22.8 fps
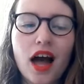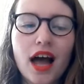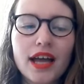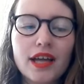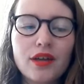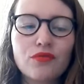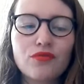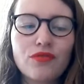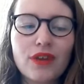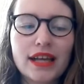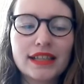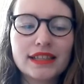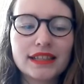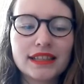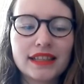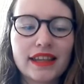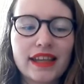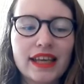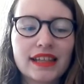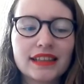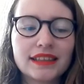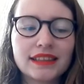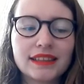I read
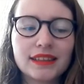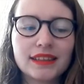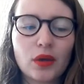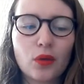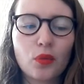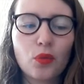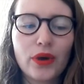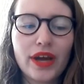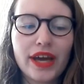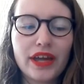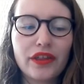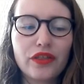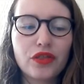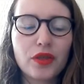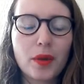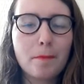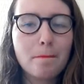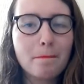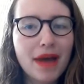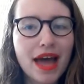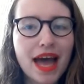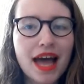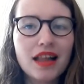this with
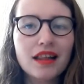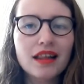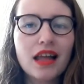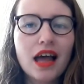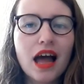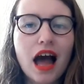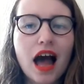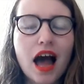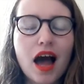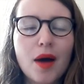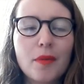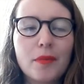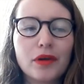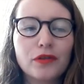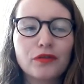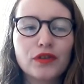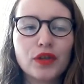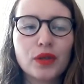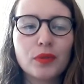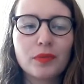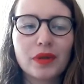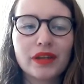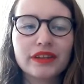Mel a
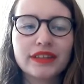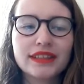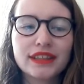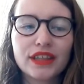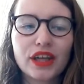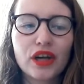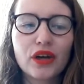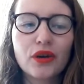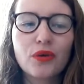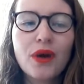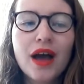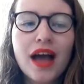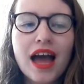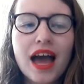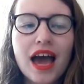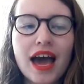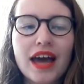few months ago,